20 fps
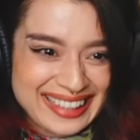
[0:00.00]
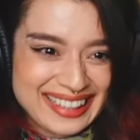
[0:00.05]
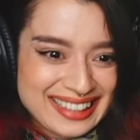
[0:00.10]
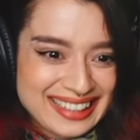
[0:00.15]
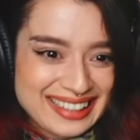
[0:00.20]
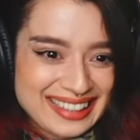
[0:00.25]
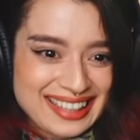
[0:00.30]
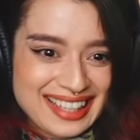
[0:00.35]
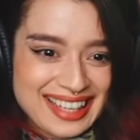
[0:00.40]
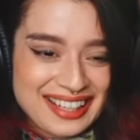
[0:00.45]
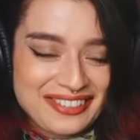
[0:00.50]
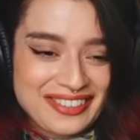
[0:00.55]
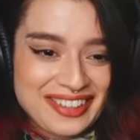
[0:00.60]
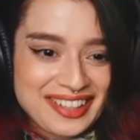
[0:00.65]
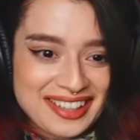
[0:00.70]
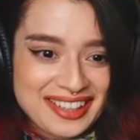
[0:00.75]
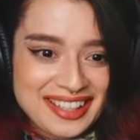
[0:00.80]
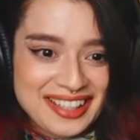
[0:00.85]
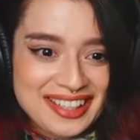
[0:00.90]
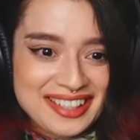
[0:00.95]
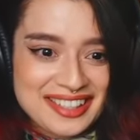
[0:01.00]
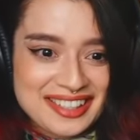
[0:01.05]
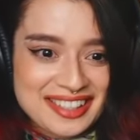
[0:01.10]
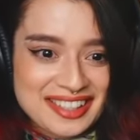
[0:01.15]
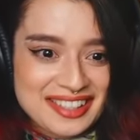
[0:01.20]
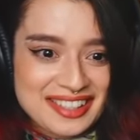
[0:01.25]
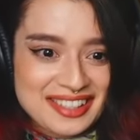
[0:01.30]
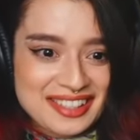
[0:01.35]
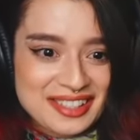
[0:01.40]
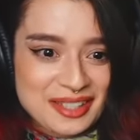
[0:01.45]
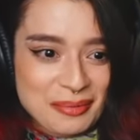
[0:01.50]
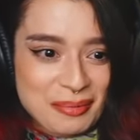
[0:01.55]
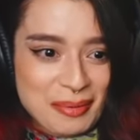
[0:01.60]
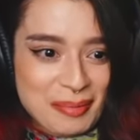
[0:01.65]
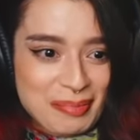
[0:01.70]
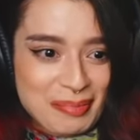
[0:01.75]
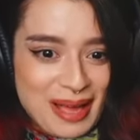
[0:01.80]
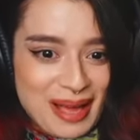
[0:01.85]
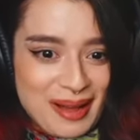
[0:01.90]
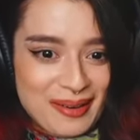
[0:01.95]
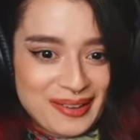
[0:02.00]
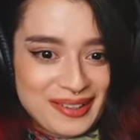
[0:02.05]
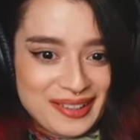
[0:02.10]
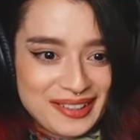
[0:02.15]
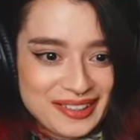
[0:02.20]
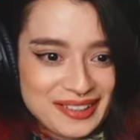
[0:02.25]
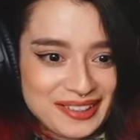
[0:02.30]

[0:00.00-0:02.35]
That really is his superpower.